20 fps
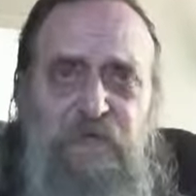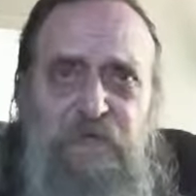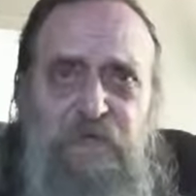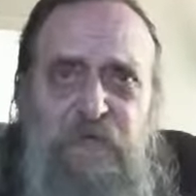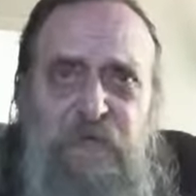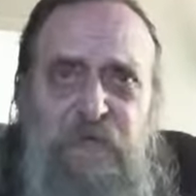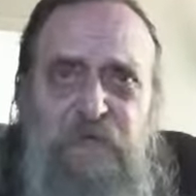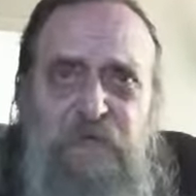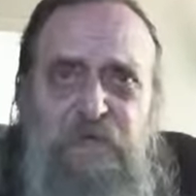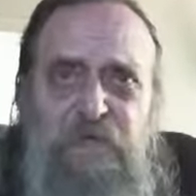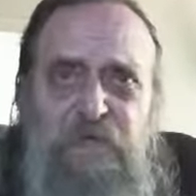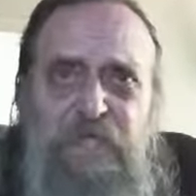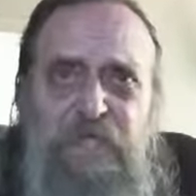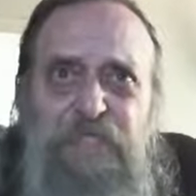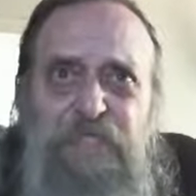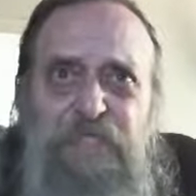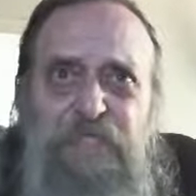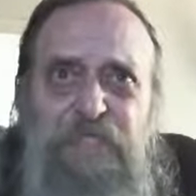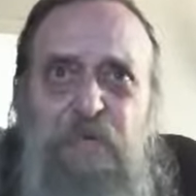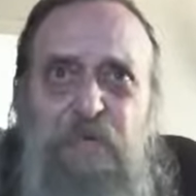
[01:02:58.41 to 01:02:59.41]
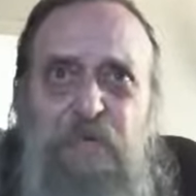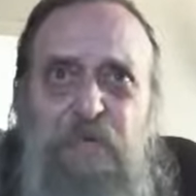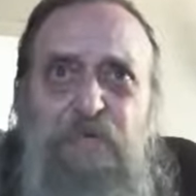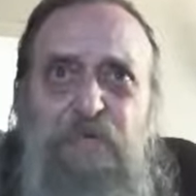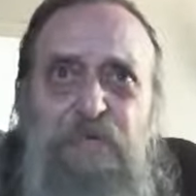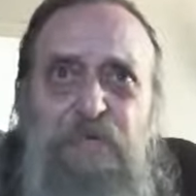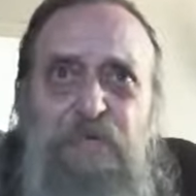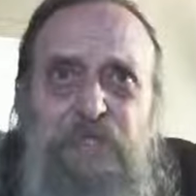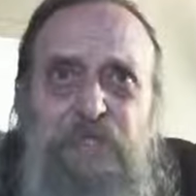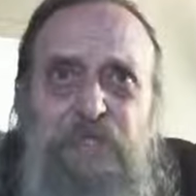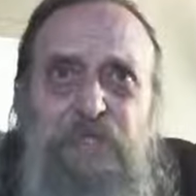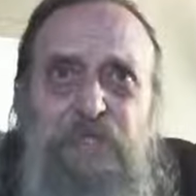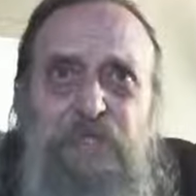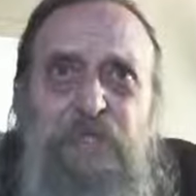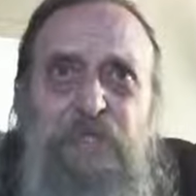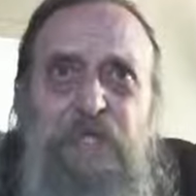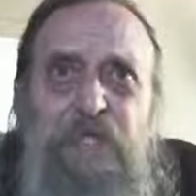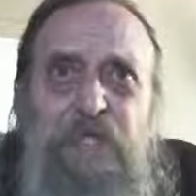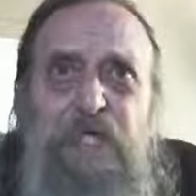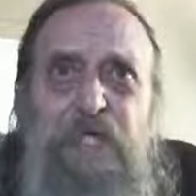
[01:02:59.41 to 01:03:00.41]
That means don't
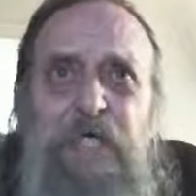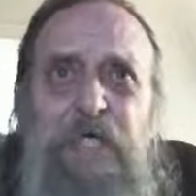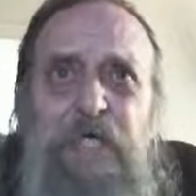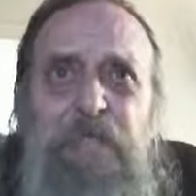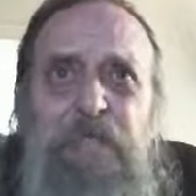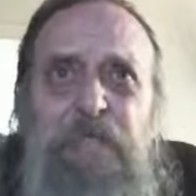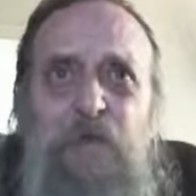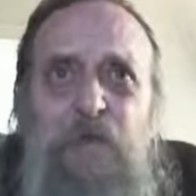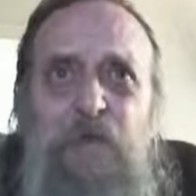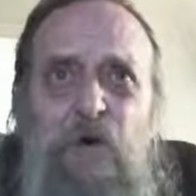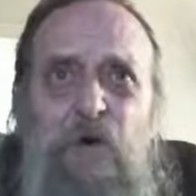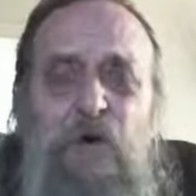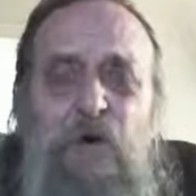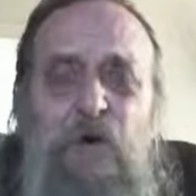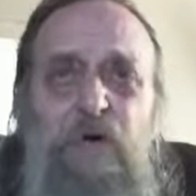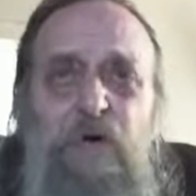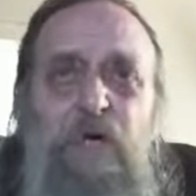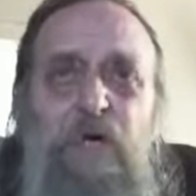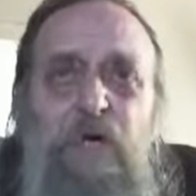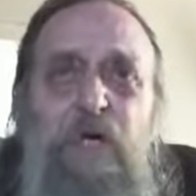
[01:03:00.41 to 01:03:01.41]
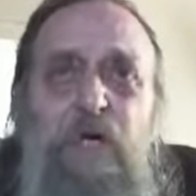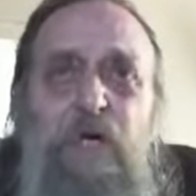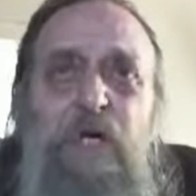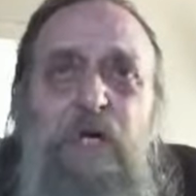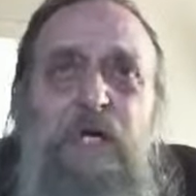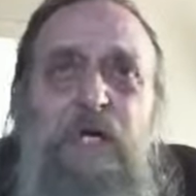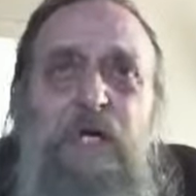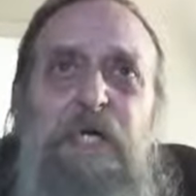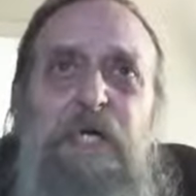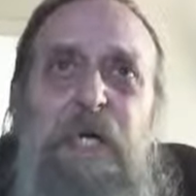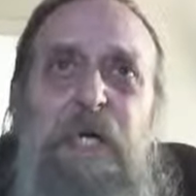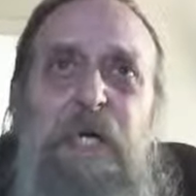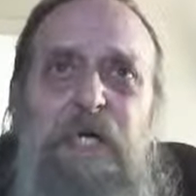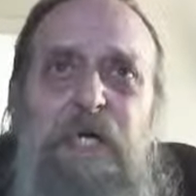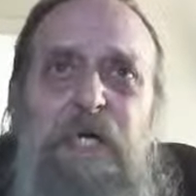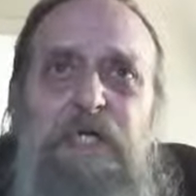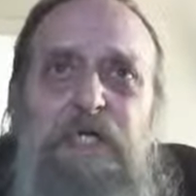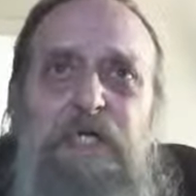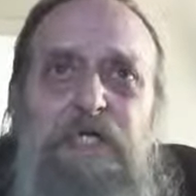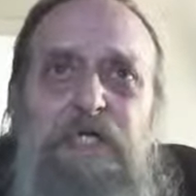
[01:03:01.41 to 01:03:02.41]
do it anymore. And
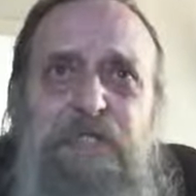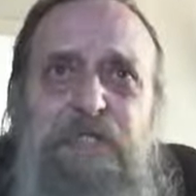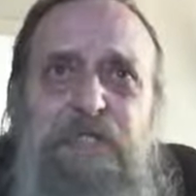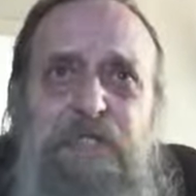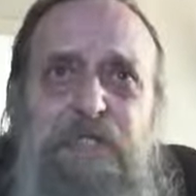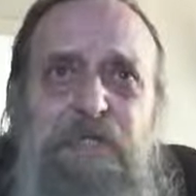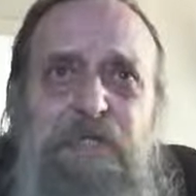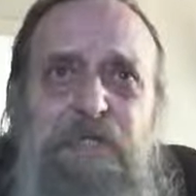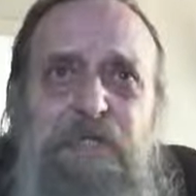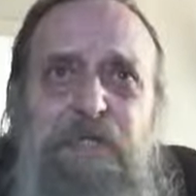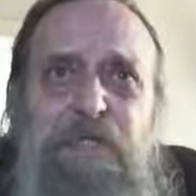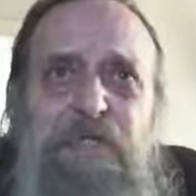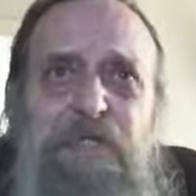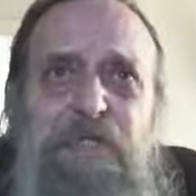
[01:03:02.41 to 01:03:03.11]
how do you do it?